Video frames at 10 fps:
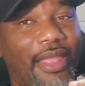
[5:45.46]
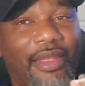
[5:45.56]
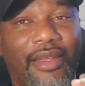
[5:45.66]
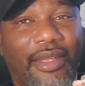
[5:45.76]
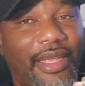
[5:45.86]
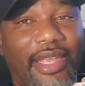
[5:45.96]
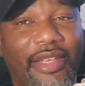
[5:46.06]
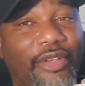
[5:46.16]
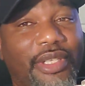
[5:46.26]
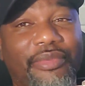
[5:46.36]
I
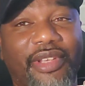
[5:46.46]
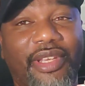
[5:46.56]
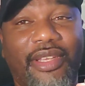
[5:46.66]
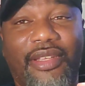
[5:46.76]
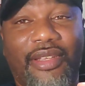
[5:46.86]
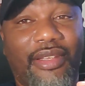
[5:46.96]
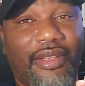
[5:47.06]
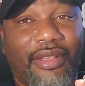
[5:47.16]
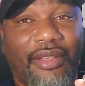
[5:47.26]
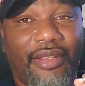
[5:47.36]
ain't gonna even say
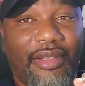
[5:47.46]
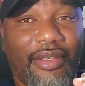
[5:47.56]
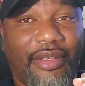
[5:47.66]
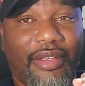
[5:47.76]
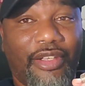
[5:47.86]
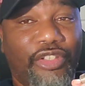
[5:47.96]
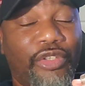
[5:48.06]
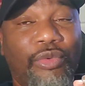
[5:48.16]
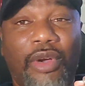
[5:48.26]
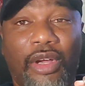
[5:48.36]

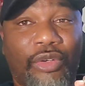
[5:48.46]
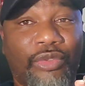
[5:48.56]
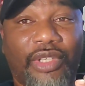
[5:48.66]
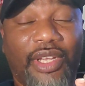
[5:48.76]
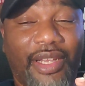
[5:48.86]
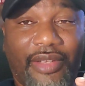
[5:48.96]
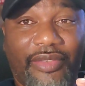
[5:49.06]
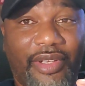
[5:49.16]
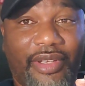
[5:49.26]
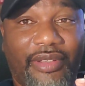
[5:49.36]
you are on the hot
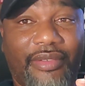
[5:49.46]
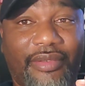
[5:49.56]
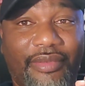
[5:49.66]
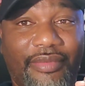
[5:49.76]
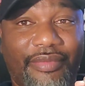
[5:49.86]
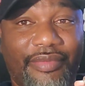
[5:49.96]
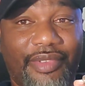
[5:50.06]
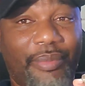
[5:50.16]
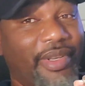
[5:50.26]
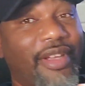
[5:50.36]
seat
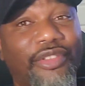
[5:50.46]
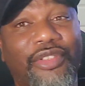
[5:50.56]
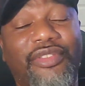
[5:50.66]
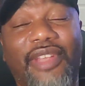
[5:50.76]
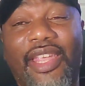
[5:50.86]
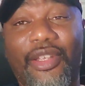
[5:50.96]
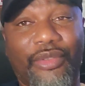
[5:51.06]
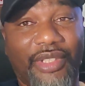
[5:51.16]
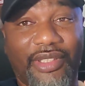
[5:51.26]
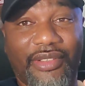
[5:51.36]
because you stay on
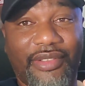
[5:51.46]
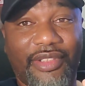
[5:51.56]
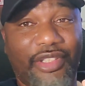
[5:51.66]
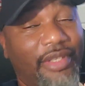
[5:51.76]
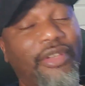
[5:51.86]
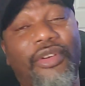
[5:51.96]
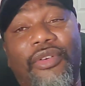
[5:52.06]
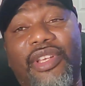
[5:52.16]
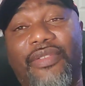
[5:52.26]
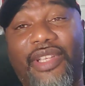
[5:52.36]
it. You
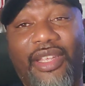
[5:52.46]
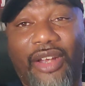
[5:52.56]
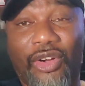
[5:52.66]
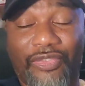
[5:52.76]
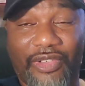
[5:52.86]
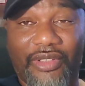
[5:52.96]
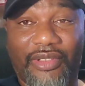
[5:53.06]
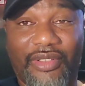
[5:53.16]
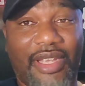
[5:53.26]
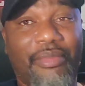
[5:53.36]
don't ever get off it.
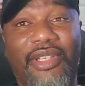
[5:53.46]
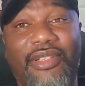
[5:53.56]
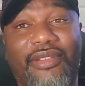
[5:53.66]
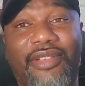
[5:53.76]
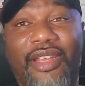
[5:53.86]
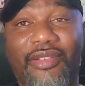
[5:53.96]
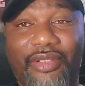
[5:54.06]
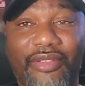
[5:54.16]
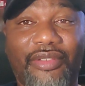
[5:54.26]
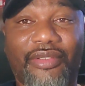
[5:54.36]
I mean,
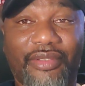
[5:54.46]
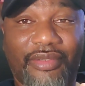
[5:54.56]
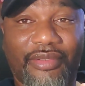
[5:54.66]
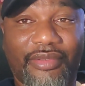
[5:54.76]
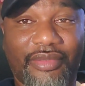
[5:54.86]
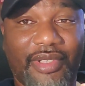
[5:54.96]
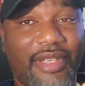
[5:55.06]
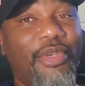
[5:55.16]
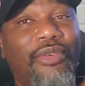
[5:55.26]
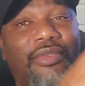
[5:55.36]
Jesus.
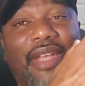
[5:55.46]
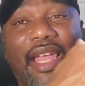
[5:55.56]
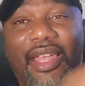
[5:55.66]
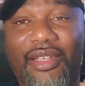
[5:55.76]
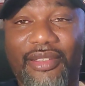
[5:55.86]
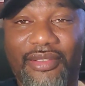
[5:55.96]
Come on, guy.